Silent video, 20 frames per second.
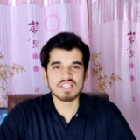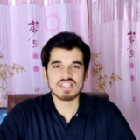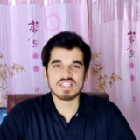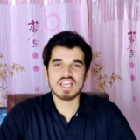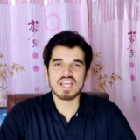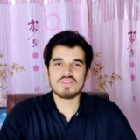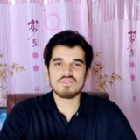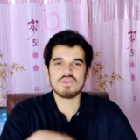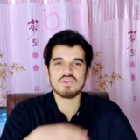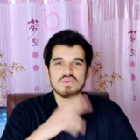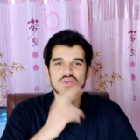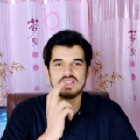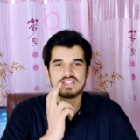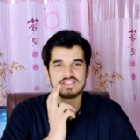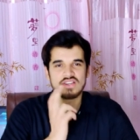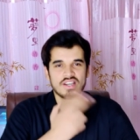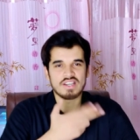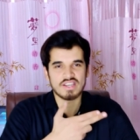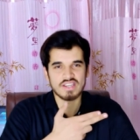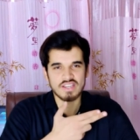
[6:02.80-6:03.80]
then that video
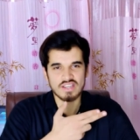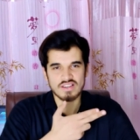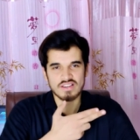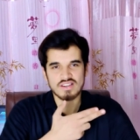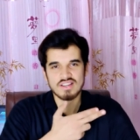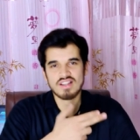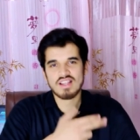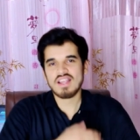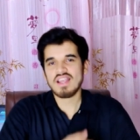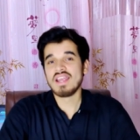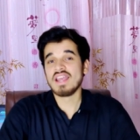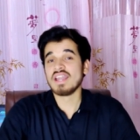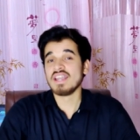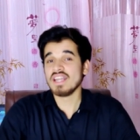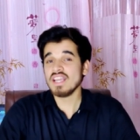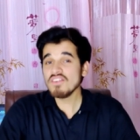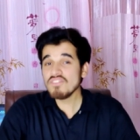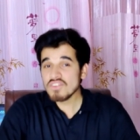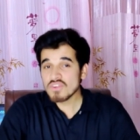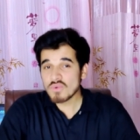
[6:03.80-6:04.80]
is right here.
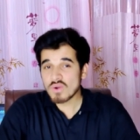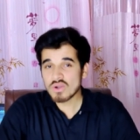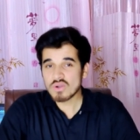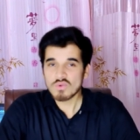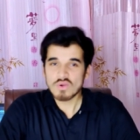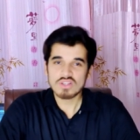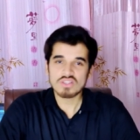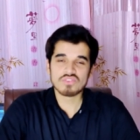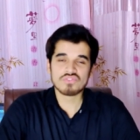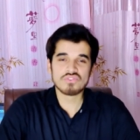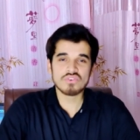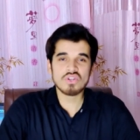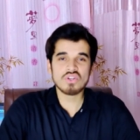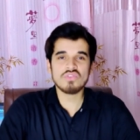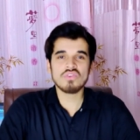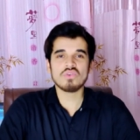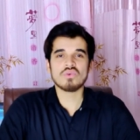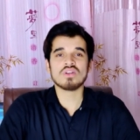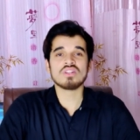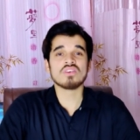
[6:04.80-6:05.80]
And if you want to watch the full
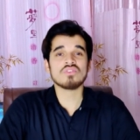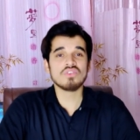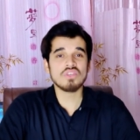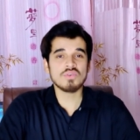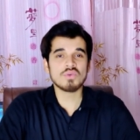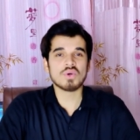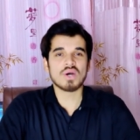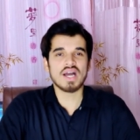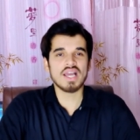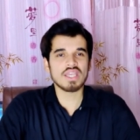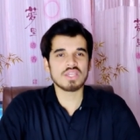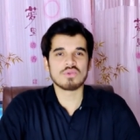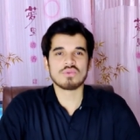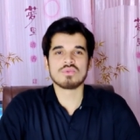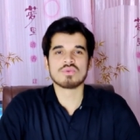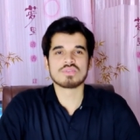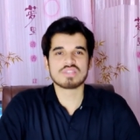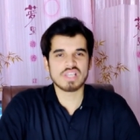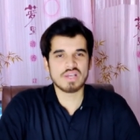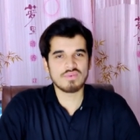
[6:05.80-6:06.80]
review on the Vivo
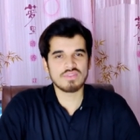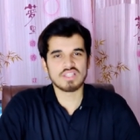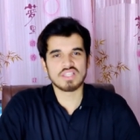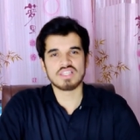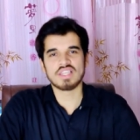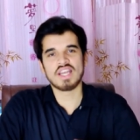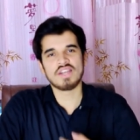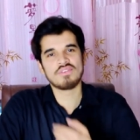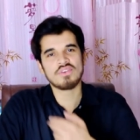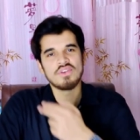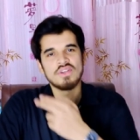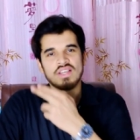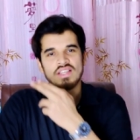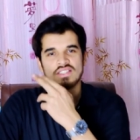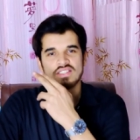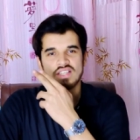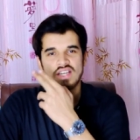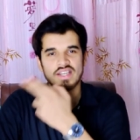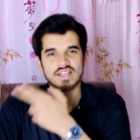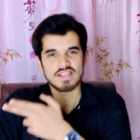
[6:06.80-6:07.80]
iQOO seven, then that video
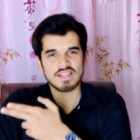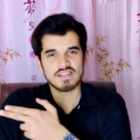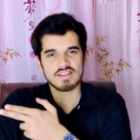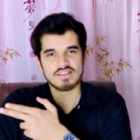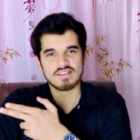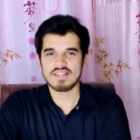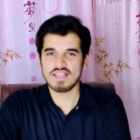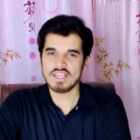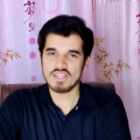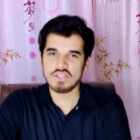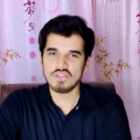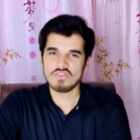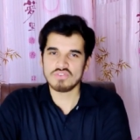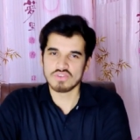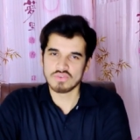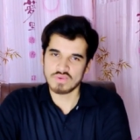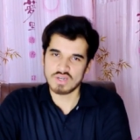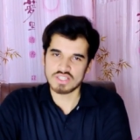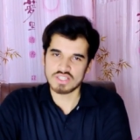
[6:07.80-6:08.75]
is right here. Thank you for